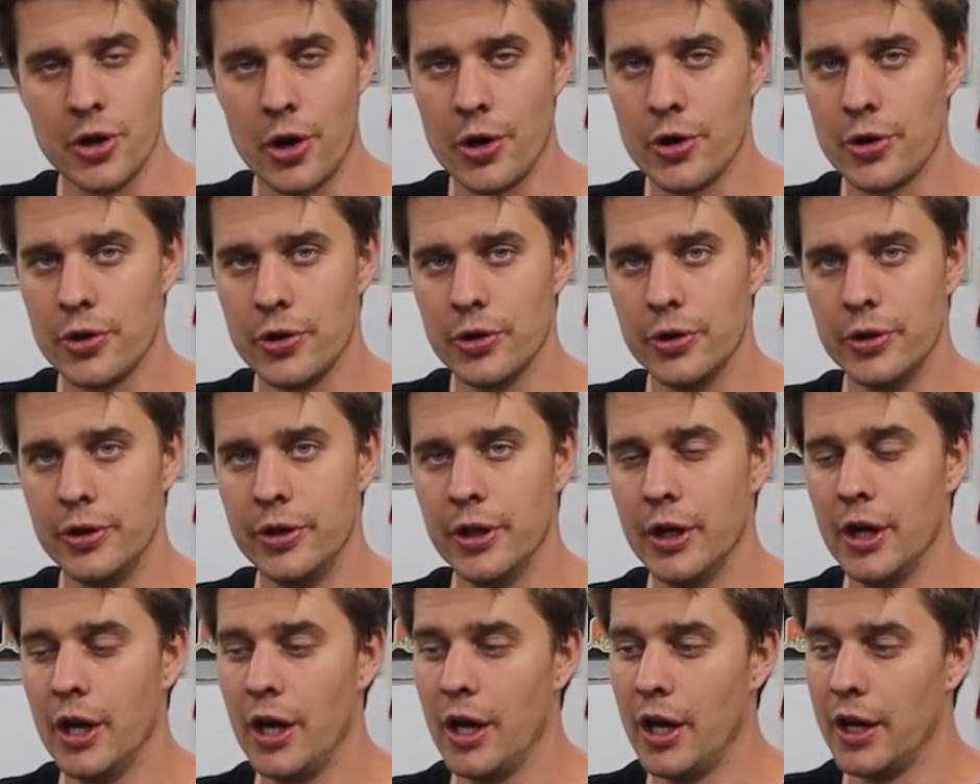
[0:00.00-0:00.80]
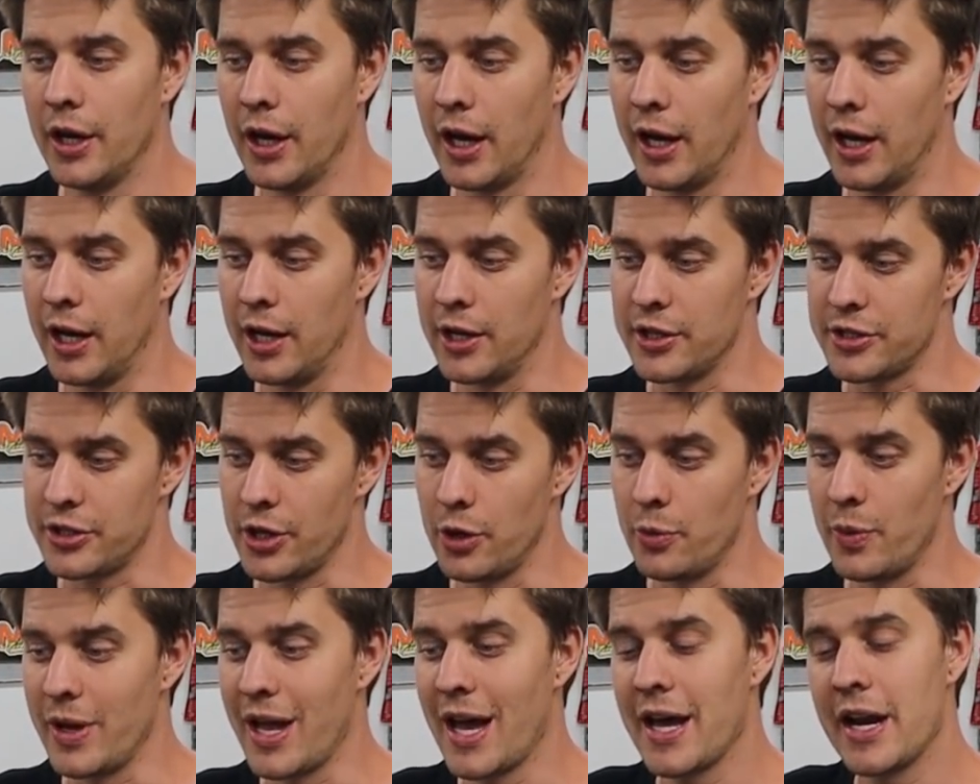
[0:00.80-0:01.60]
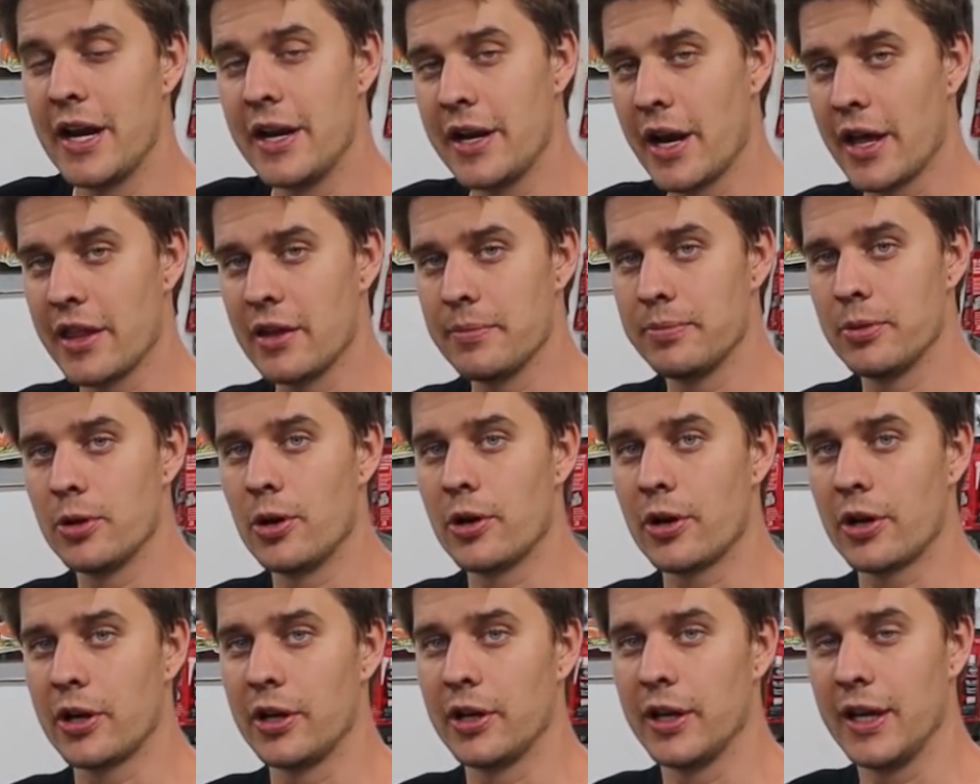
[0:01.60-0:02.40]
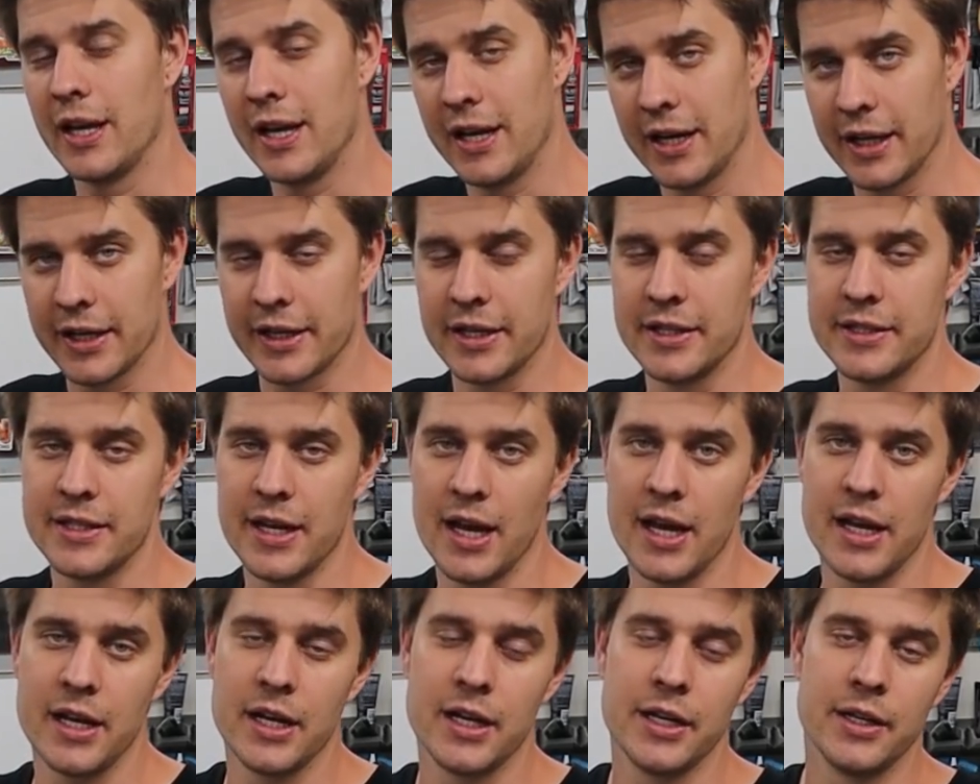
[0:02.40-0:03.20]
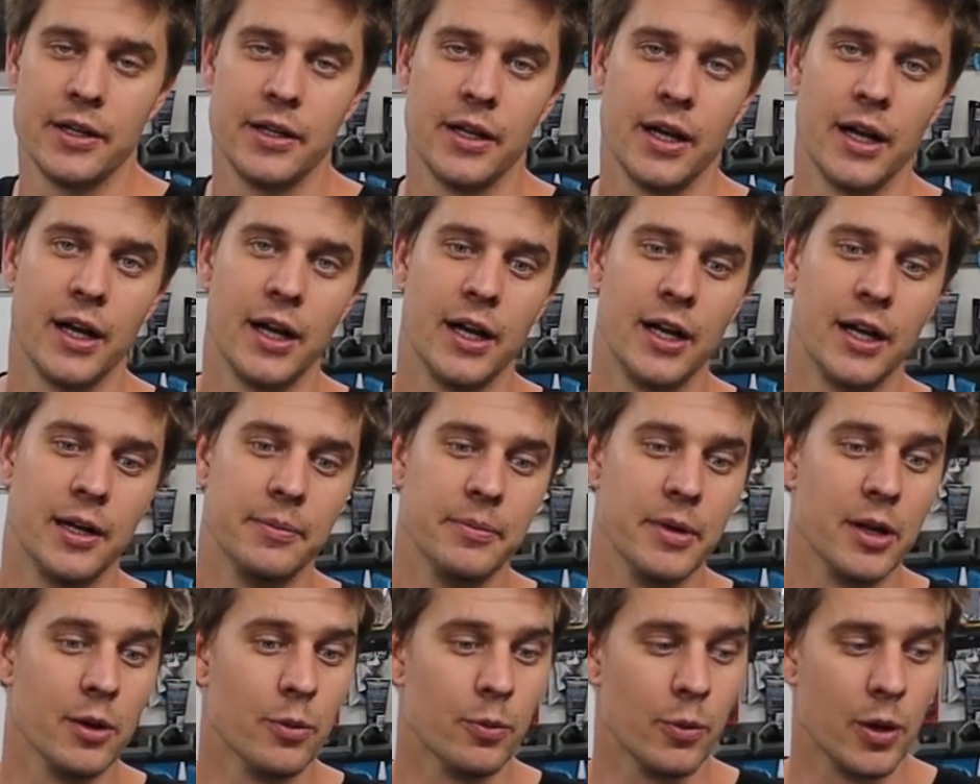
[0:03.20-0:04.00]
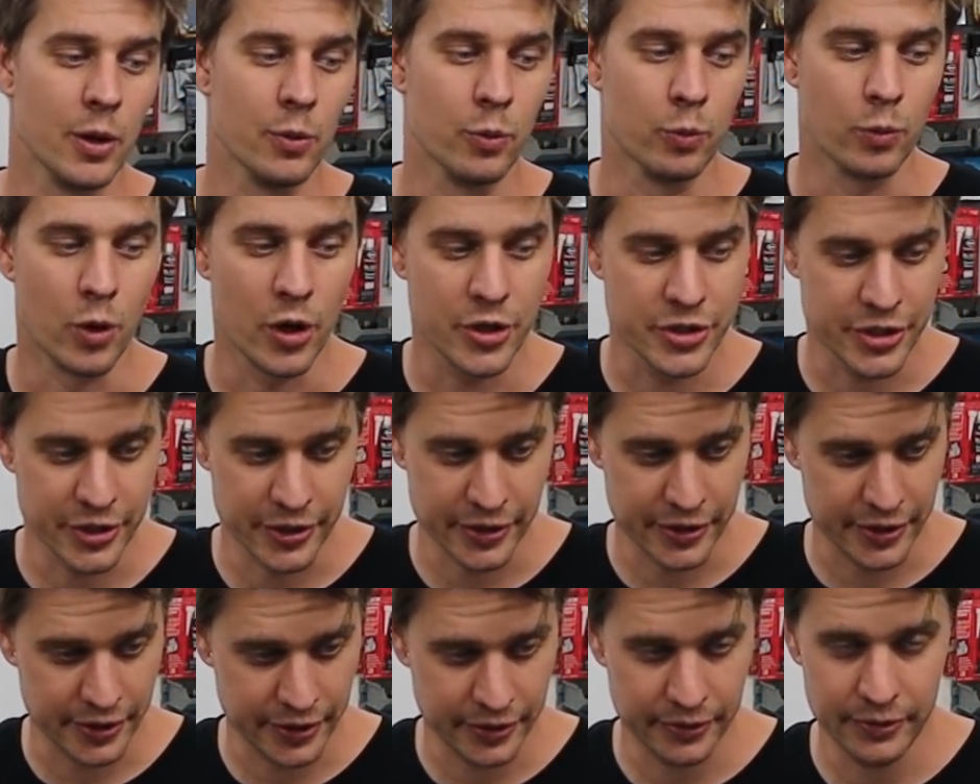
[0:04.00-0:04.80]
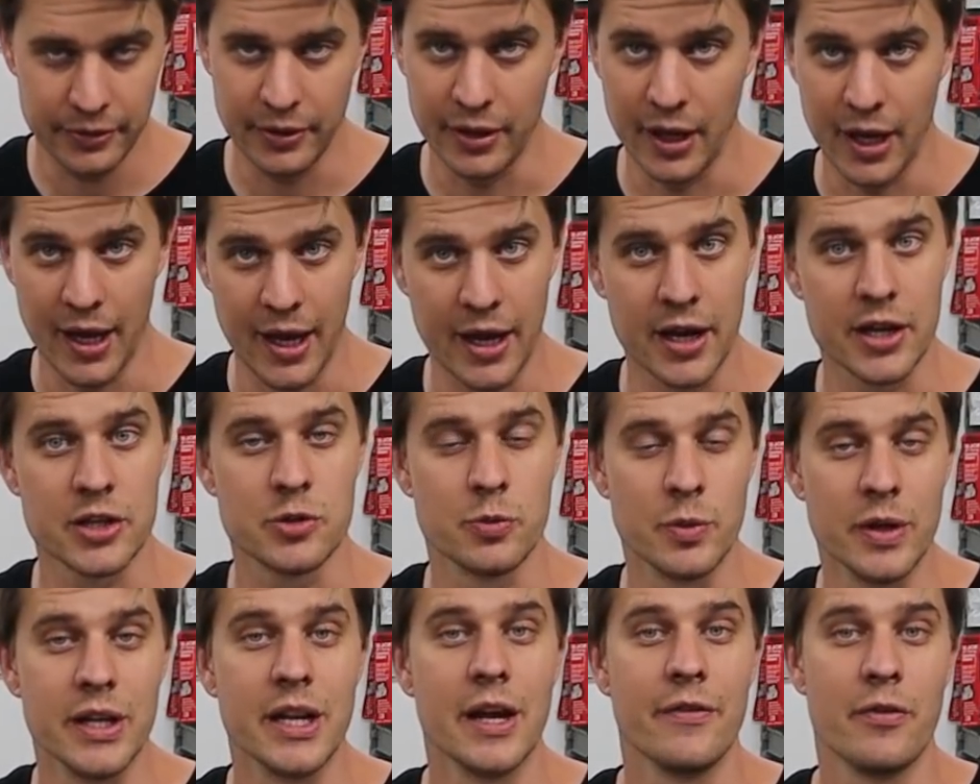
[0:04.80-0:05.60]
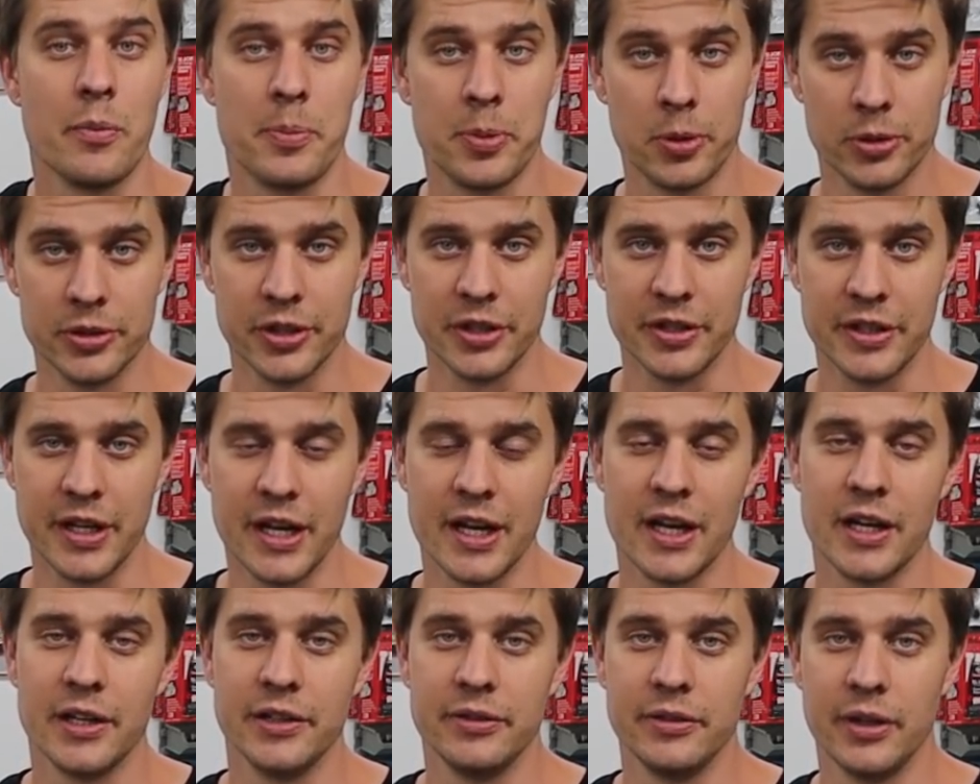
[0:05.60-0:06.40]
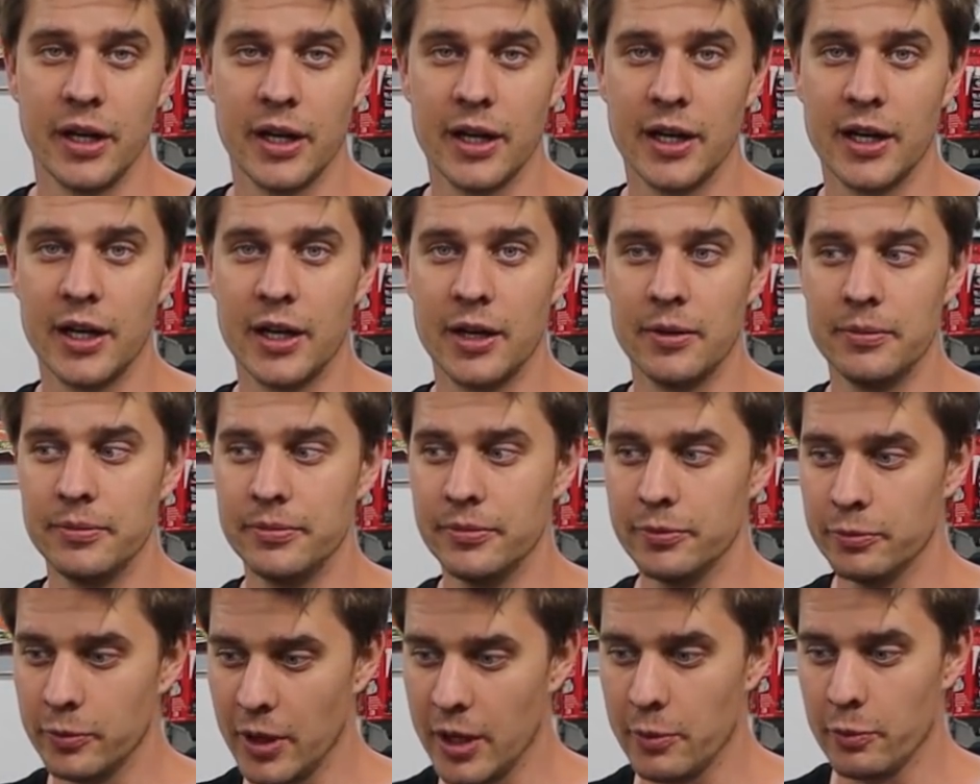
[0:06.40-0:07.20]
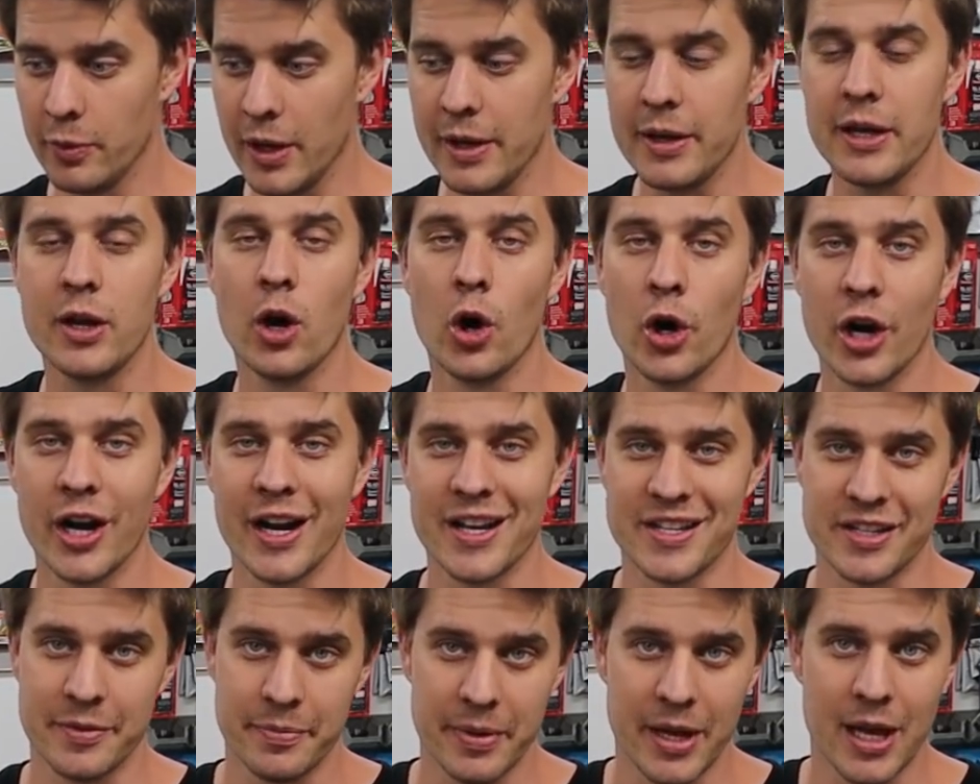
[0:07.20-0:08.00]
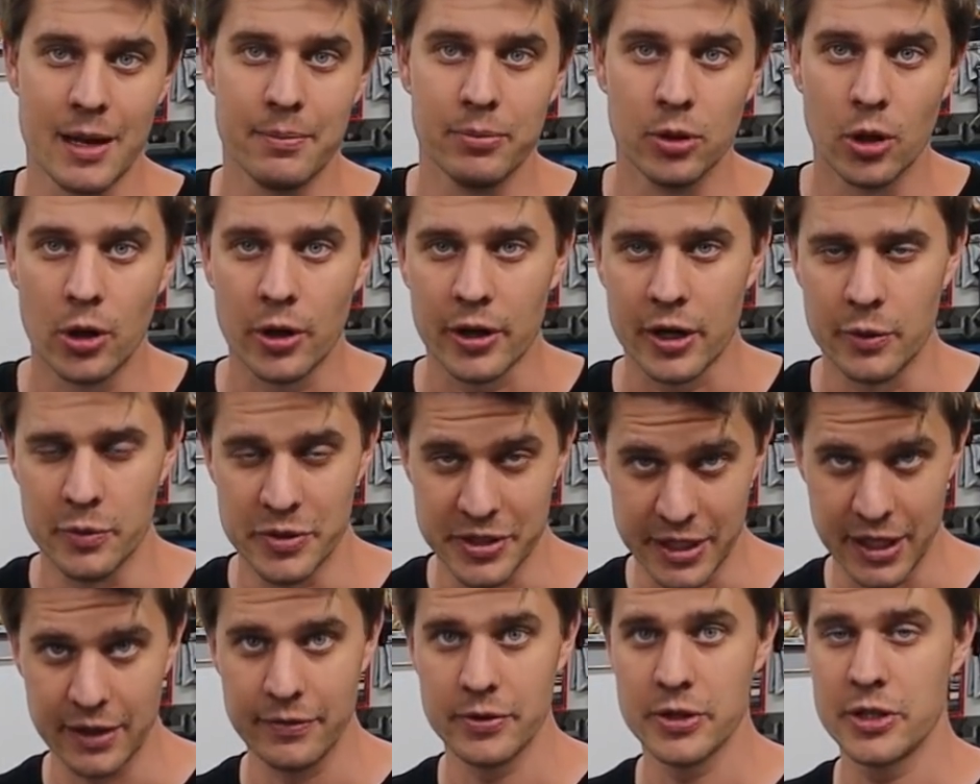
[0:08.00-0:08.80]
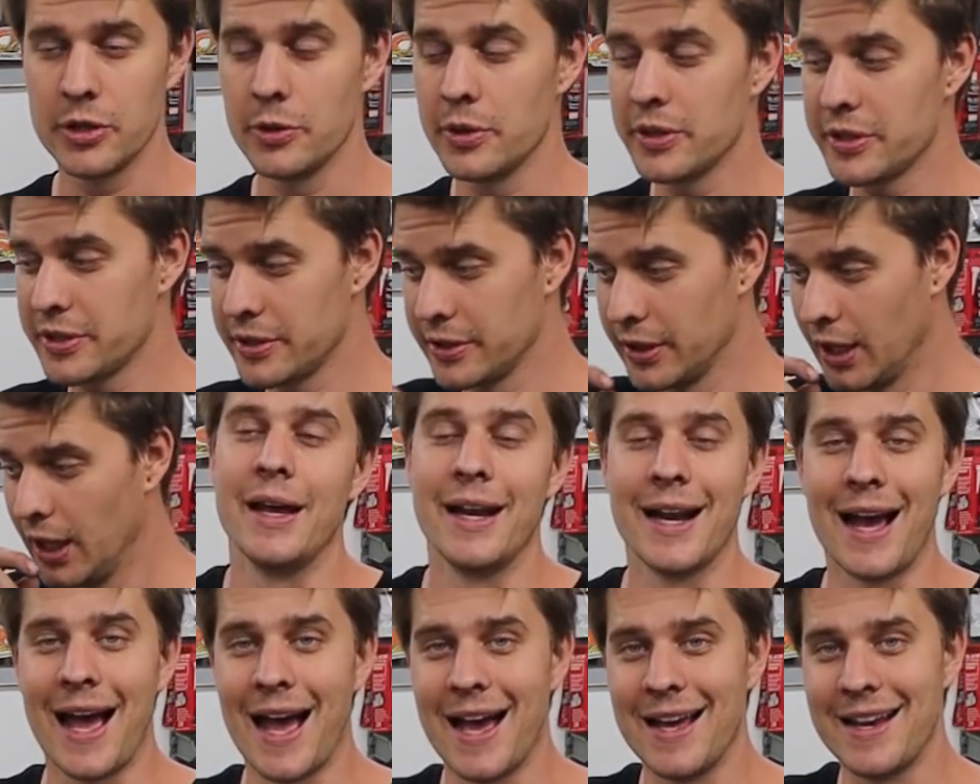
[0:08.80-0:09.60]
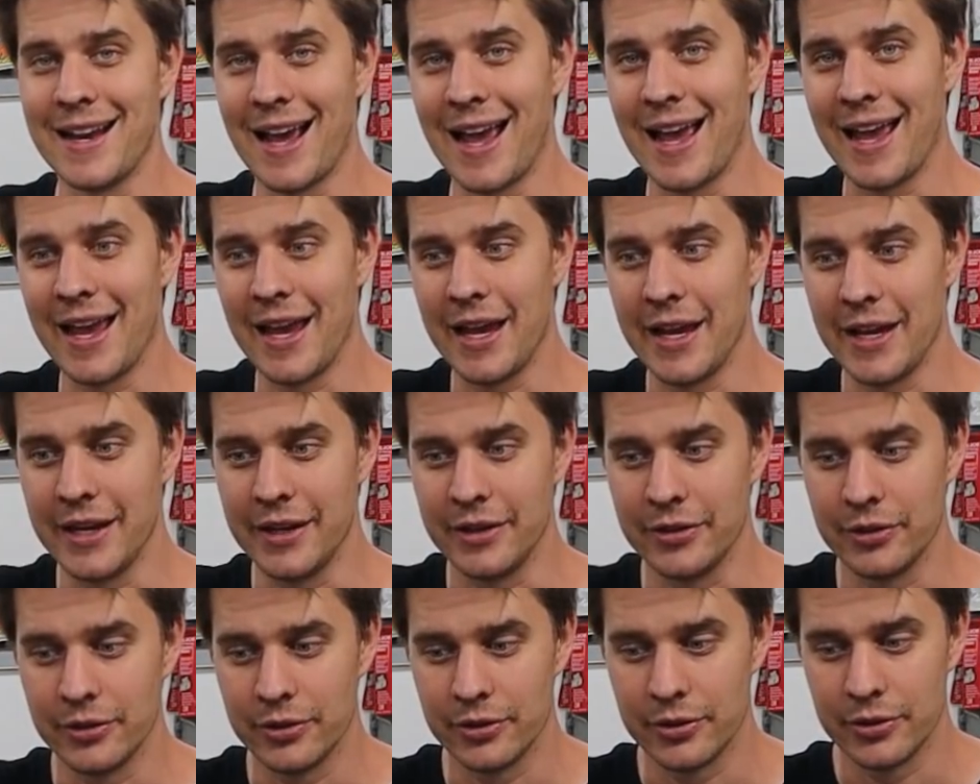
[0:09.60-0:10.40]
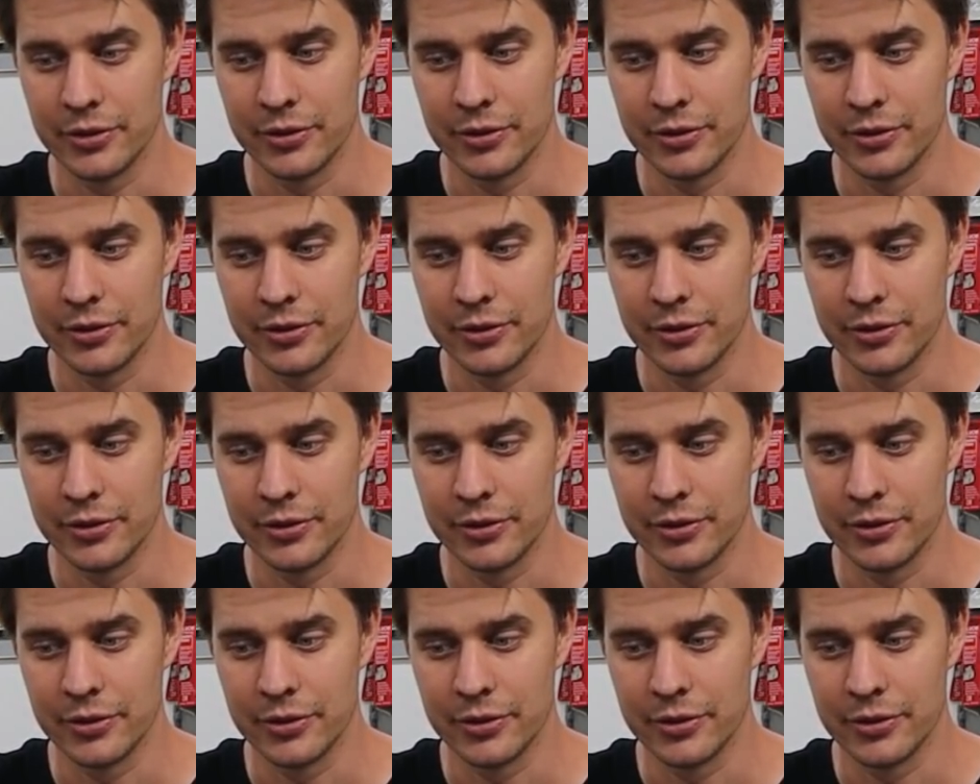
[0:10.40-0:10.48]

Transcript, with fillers: no good. Uh, so we had another block in a container. Um, it, it wasn't ours, we never pulled it down. Um, we, we got it as a bare block, it was given to us, and it had a,